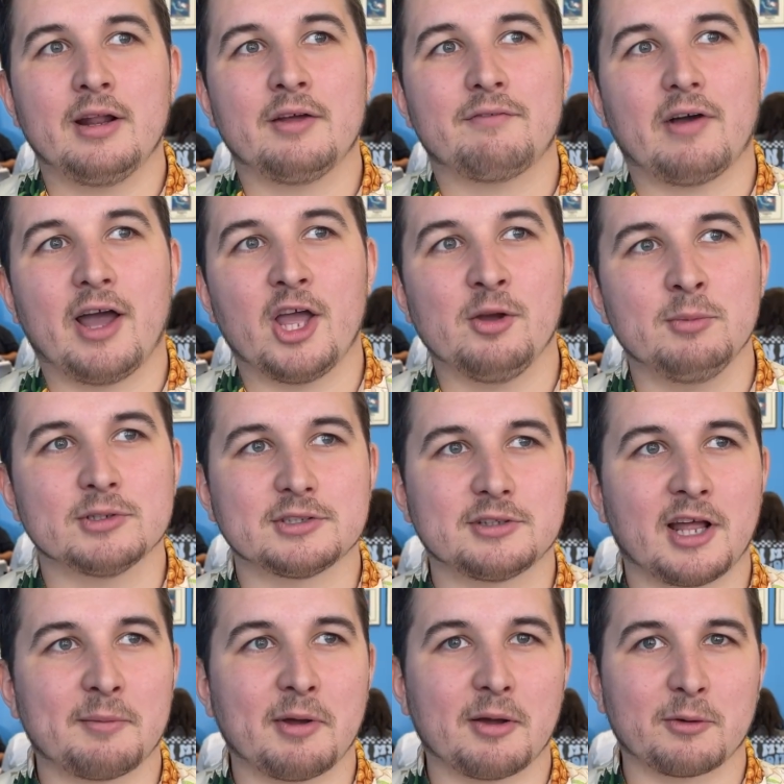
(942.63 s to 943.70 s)
enough, I almost
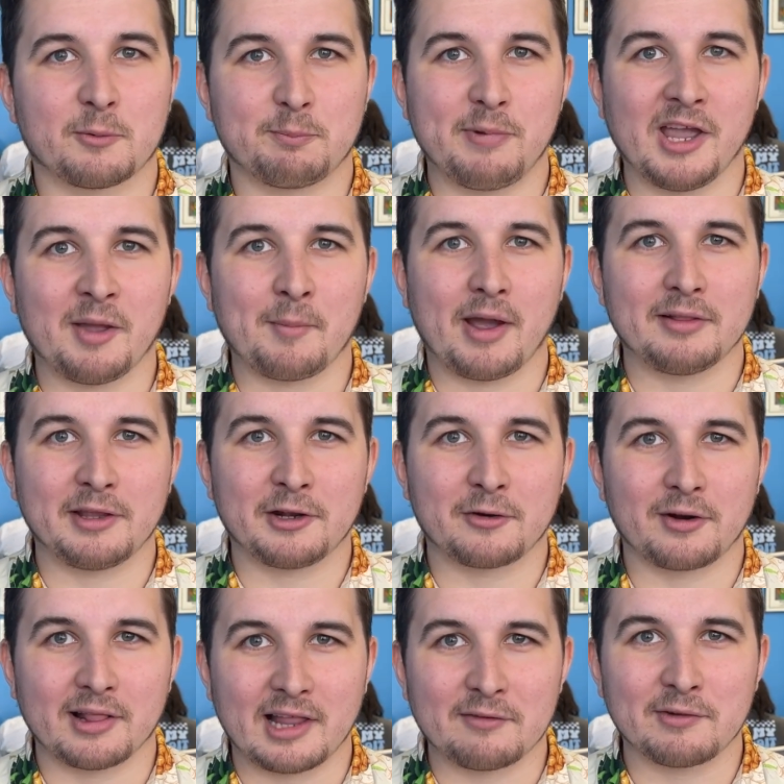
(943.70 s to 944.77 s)
thought about making my leader
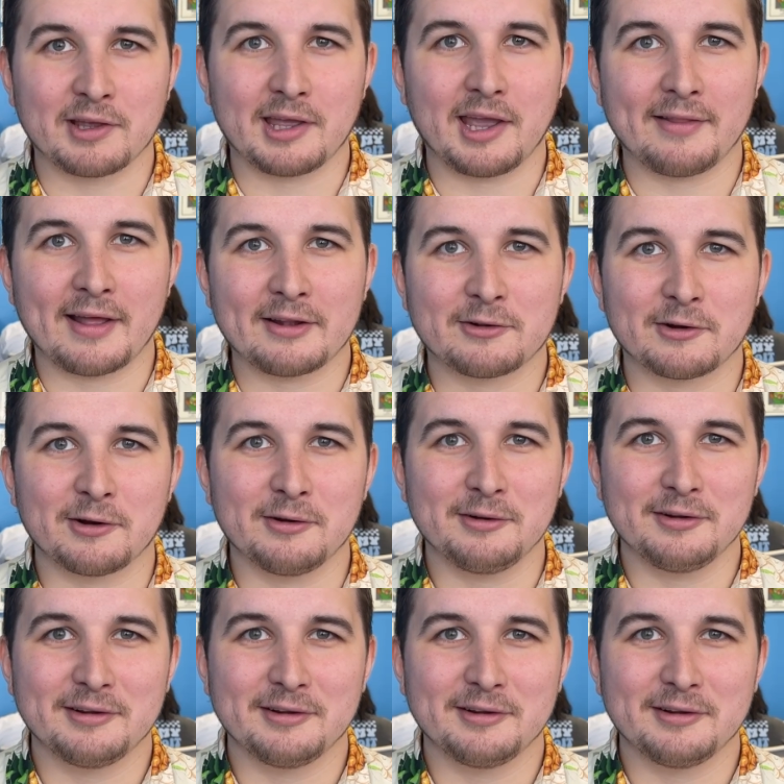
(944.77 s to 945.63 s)
at 11K that turn.